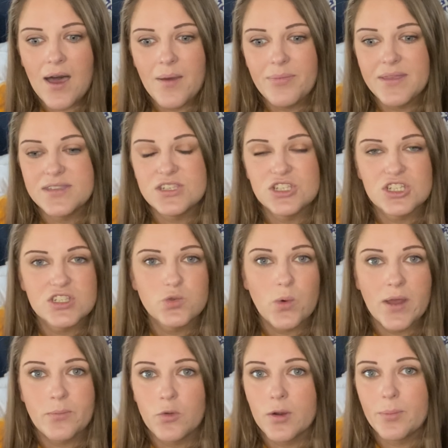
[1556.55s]
This is just
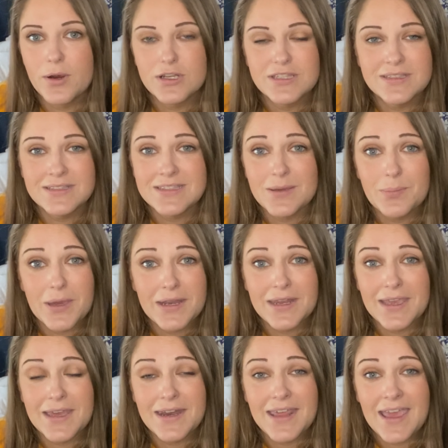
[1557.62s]
one more person's
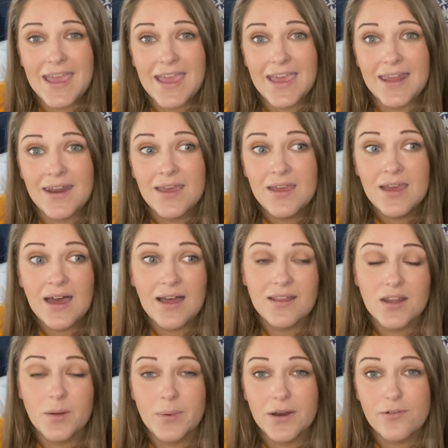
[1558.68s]
opinion and a
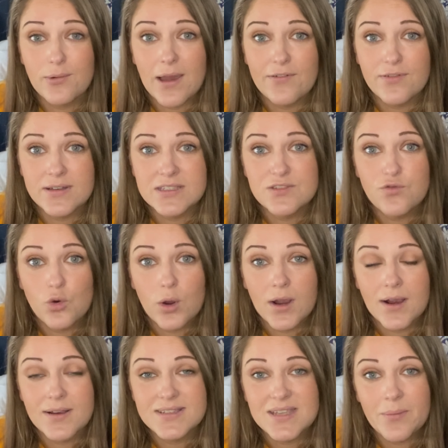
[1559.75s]
little bit of reference
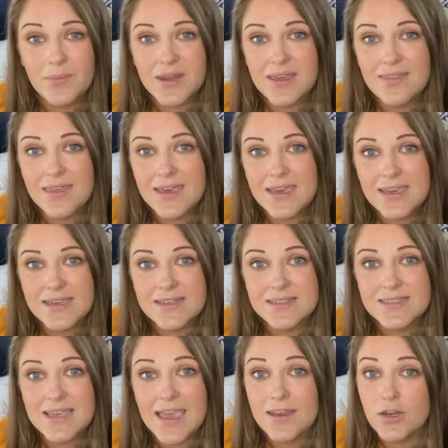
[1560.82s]
for somebody that is
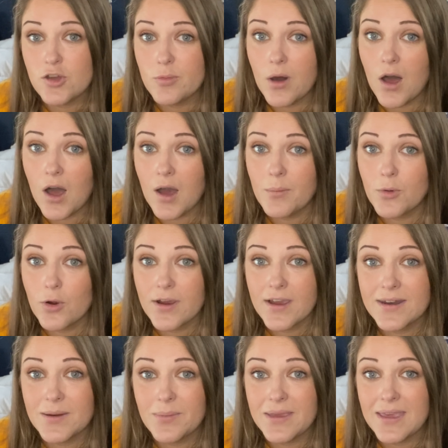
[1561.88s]
a new mom or
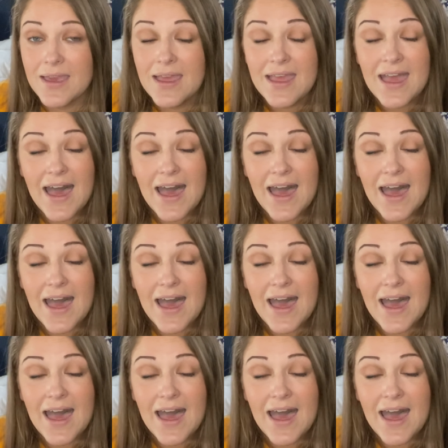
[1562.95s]
be